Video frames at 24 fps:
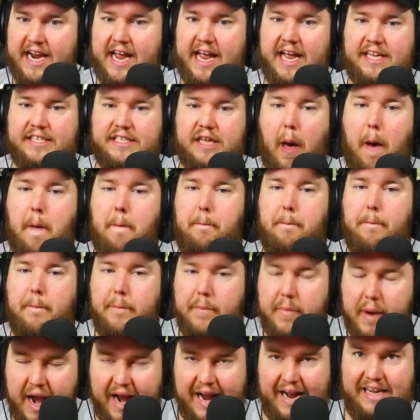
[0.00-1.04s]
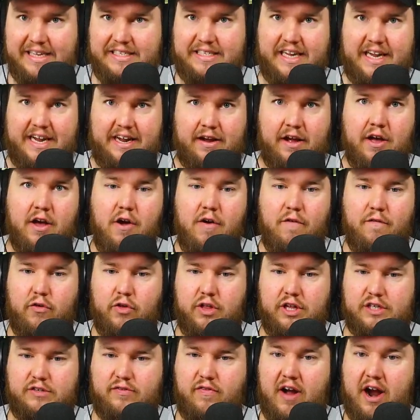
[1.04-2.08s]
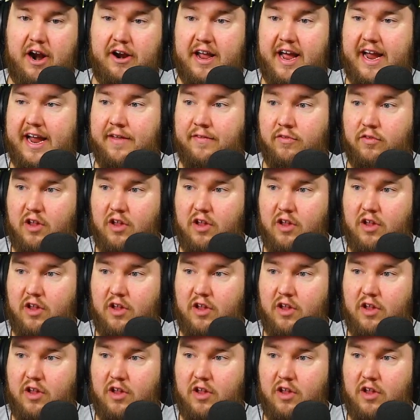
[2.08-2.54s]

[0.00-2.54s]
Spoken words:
is amazing for this Fire Knight, and